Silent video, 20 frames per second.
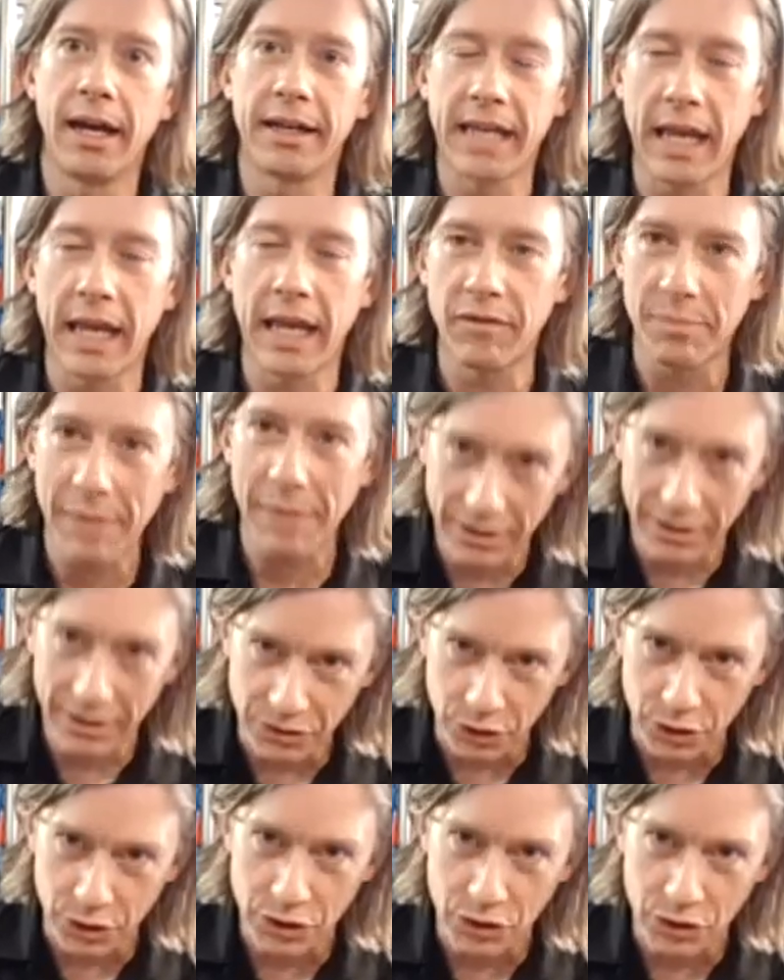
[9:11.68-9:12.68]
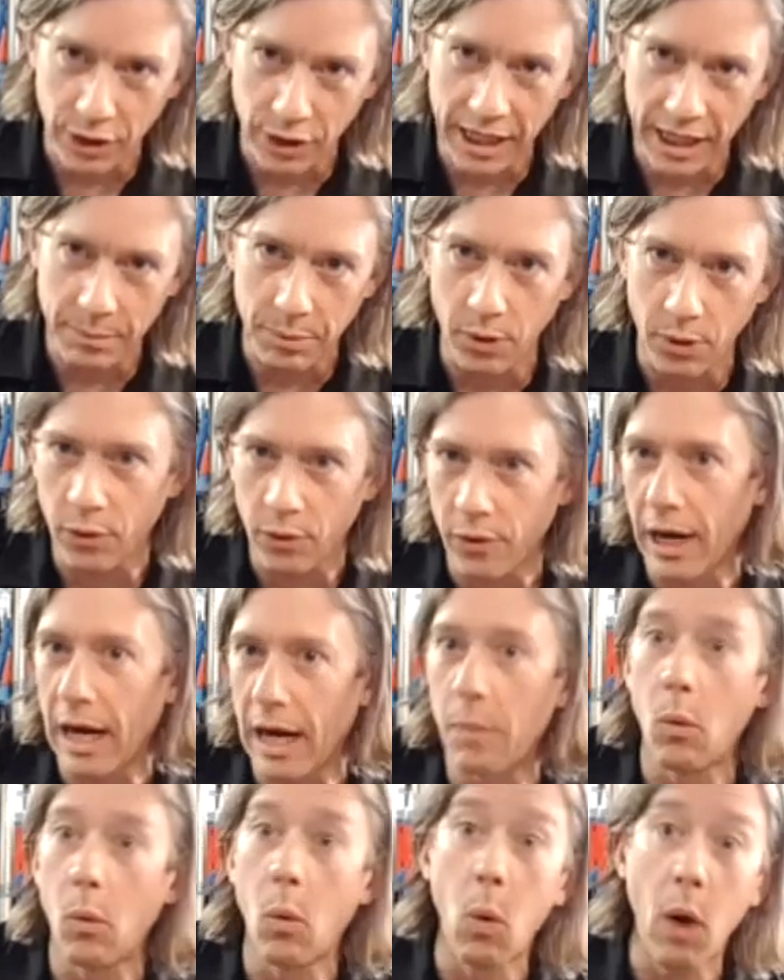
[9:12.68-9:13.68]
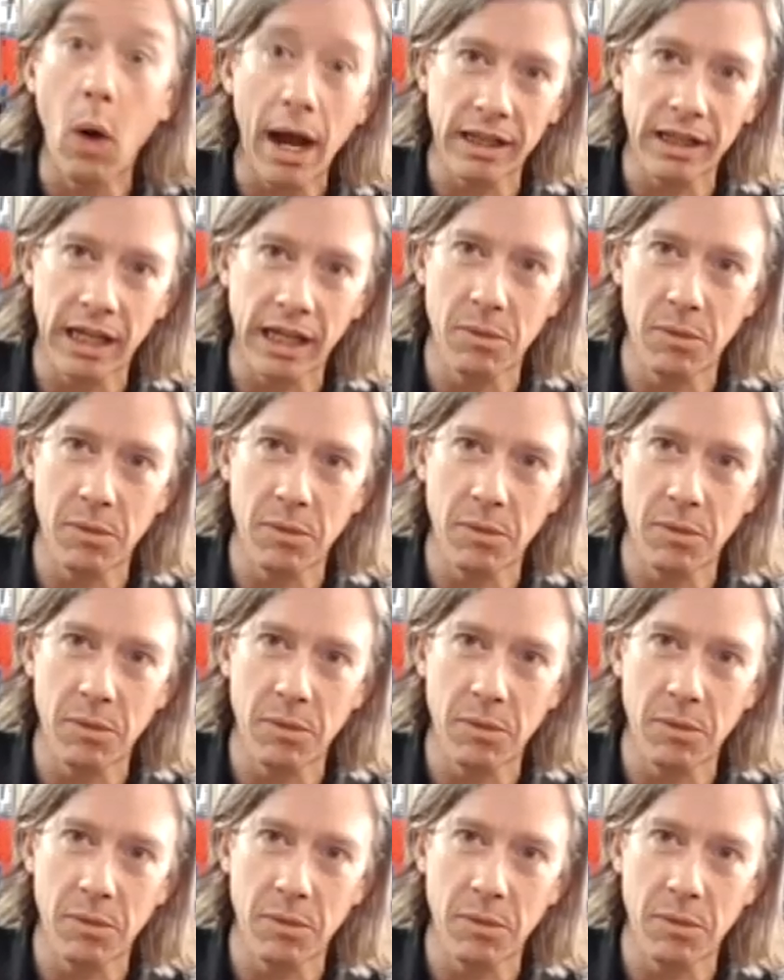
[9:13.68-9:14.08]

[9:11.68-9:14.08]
Kevin Masters training program while